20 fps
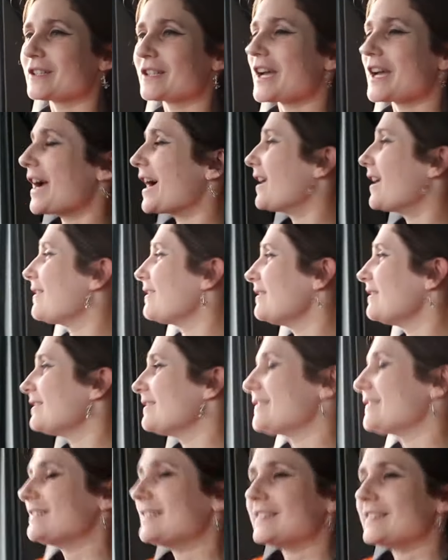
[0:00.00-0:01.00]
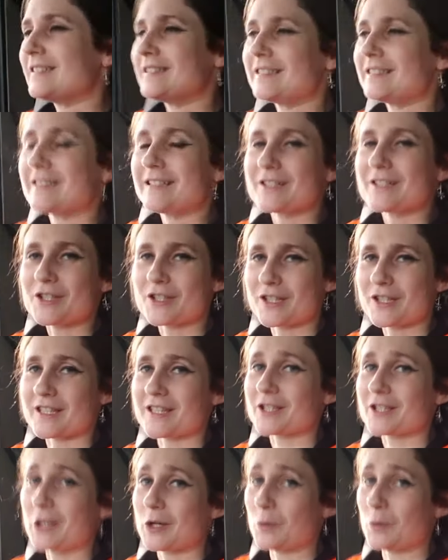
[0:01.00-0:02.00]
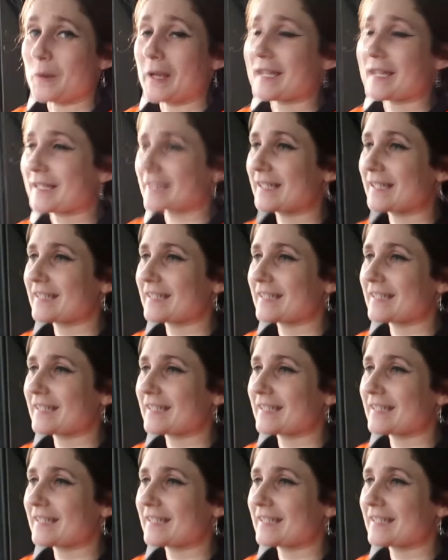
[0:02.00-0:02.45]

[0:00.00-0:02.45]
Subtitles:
girl, she's quick.